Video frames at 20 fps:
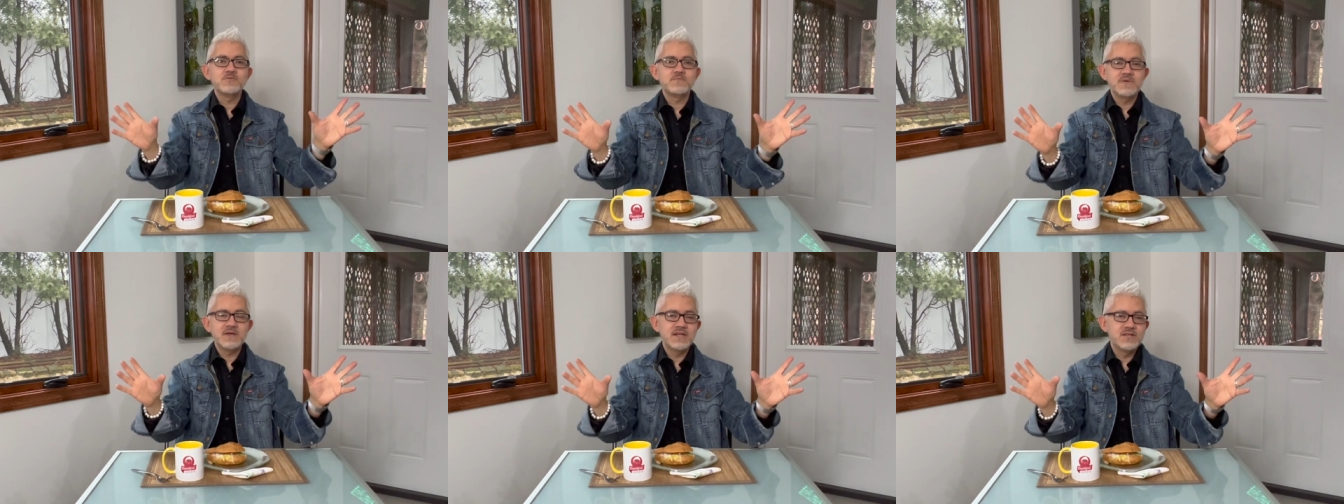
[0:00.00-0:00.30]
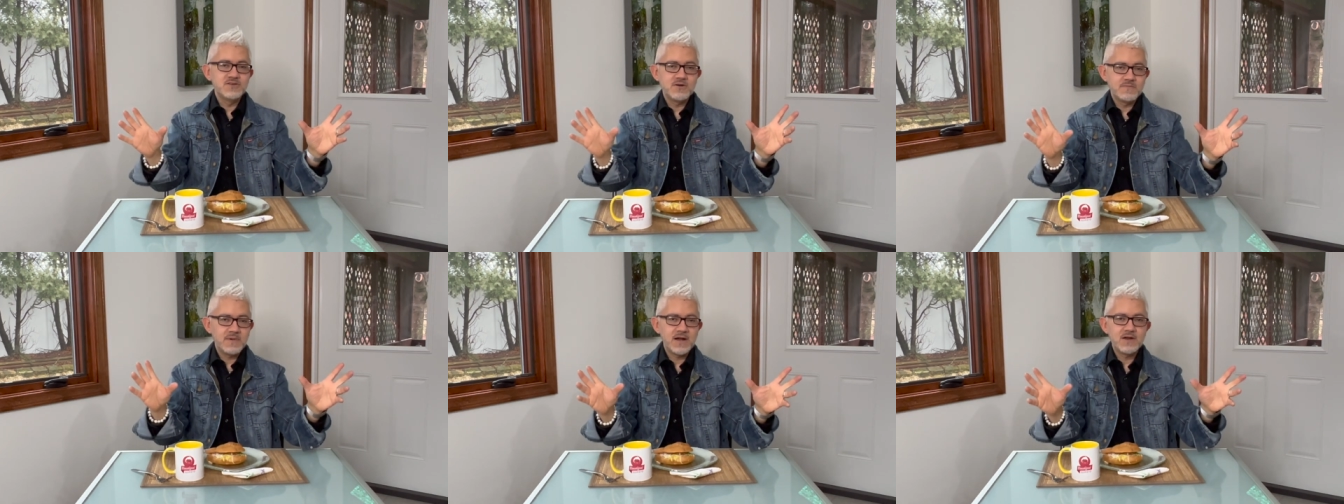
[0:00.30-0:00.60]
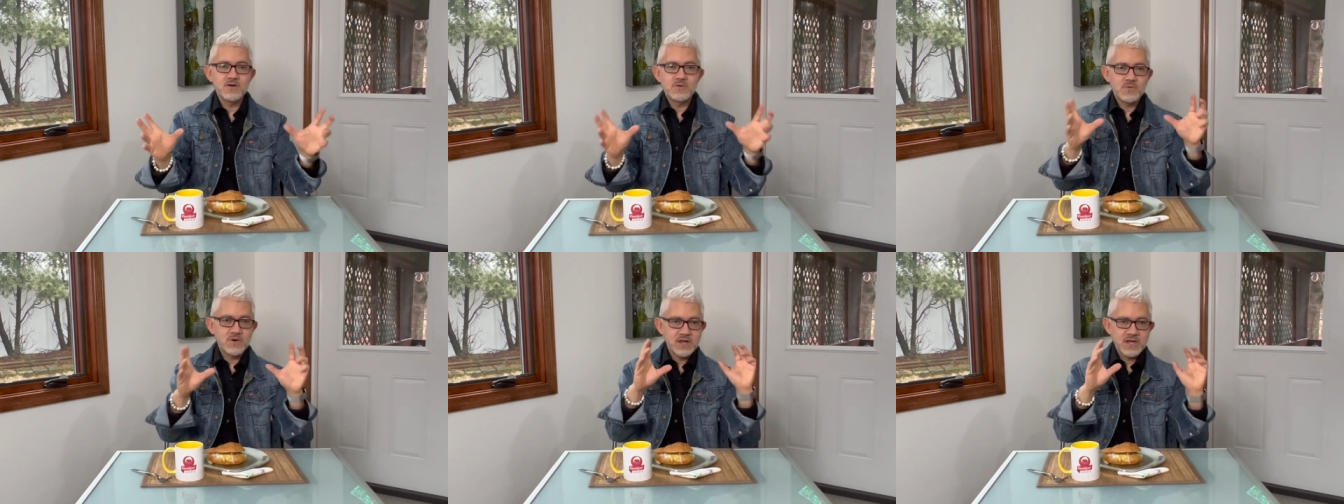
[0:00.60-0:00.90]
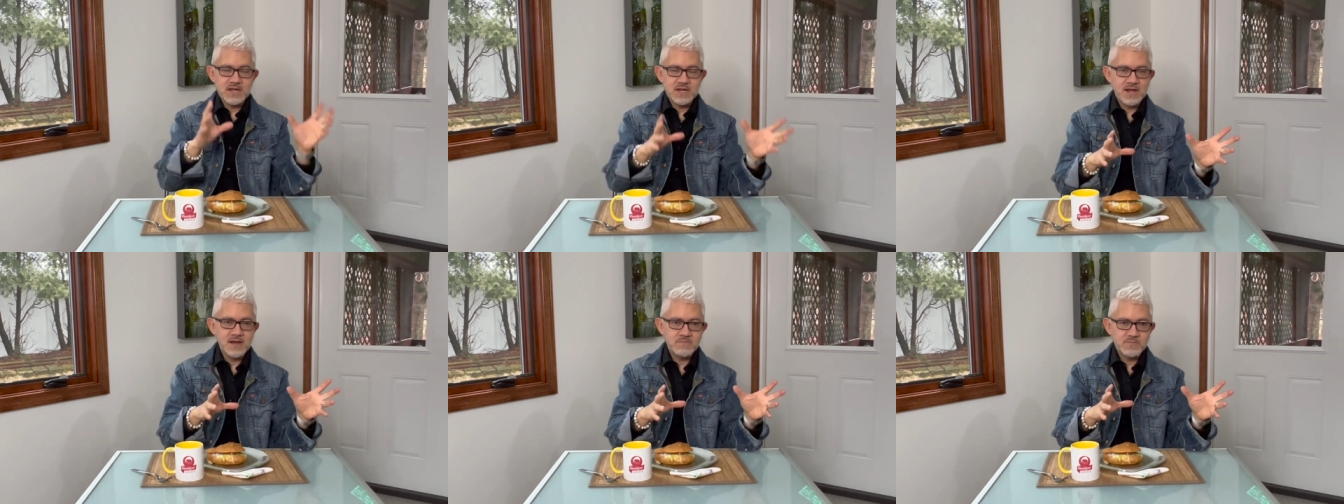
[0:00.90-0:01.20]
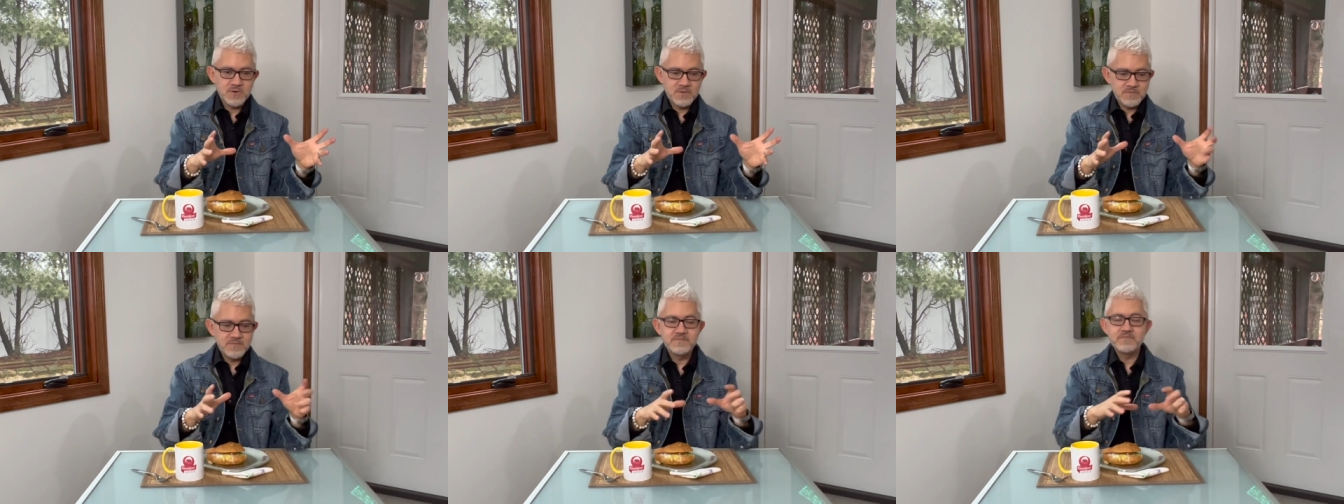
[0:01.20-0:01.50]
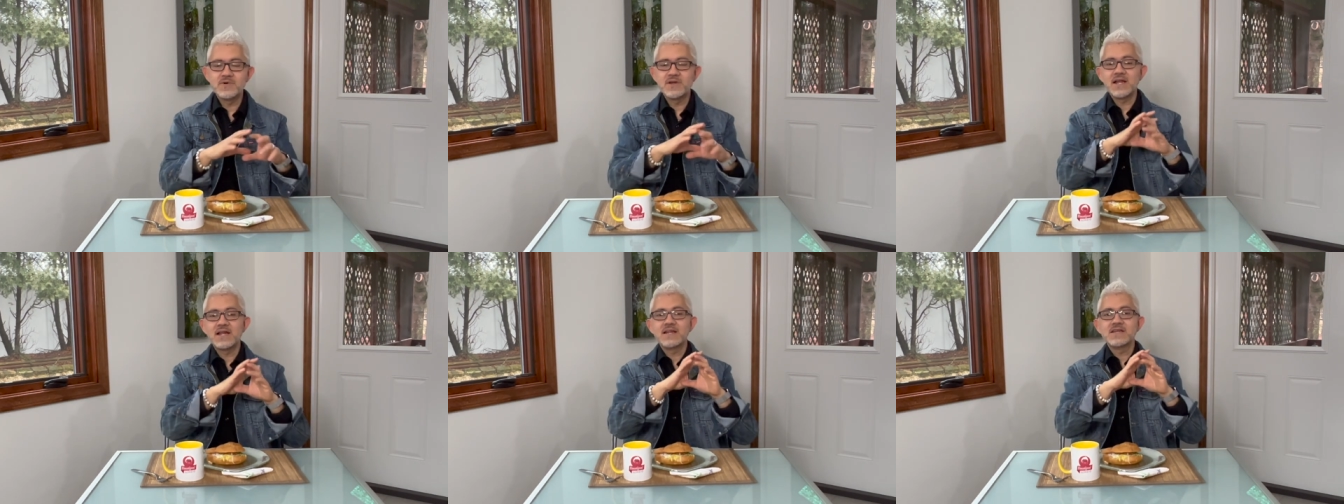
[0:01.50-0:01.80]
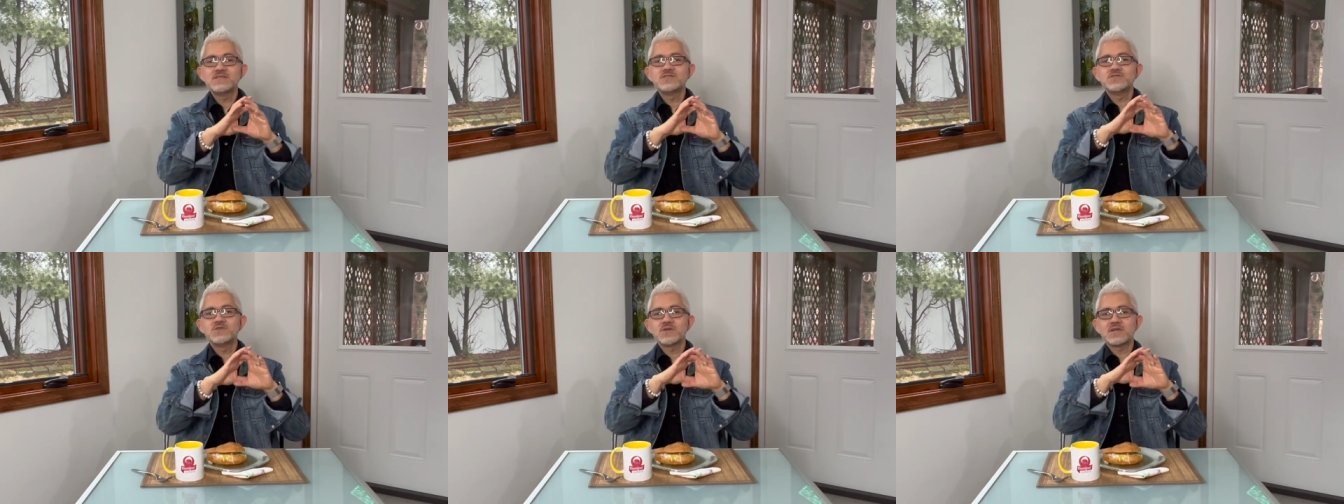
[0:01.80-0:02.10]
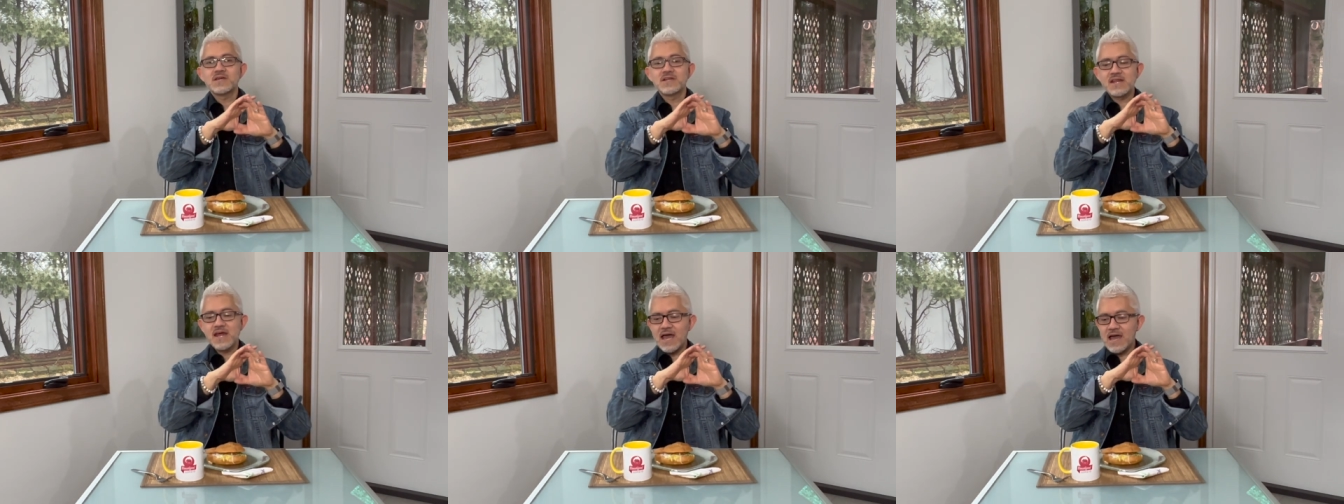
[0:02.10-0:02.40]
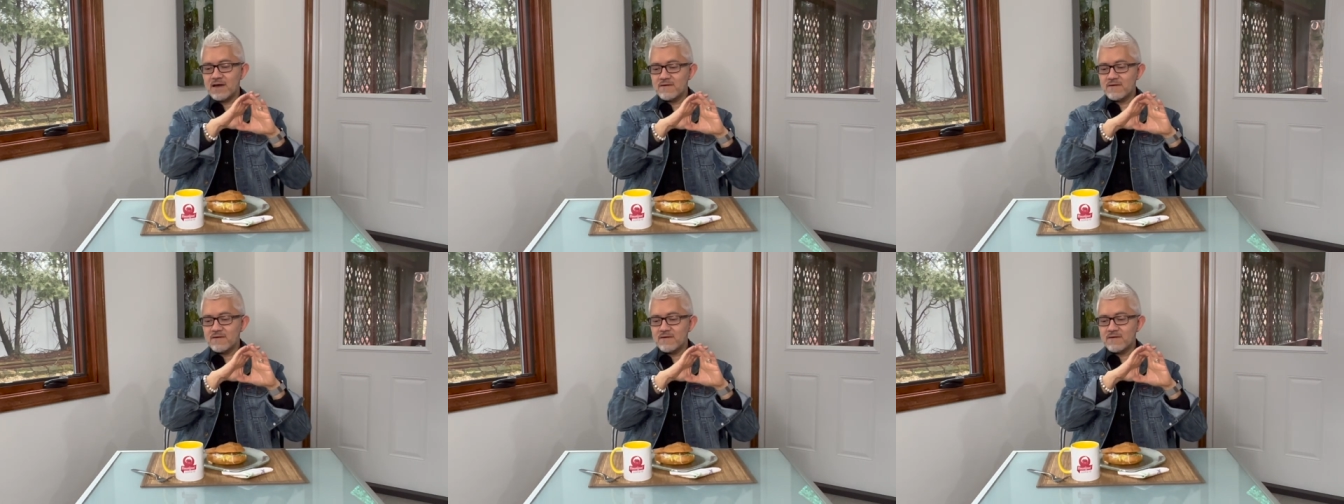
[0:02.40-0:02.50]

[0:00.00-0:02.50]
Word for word: to build your body of work in April, but at least you can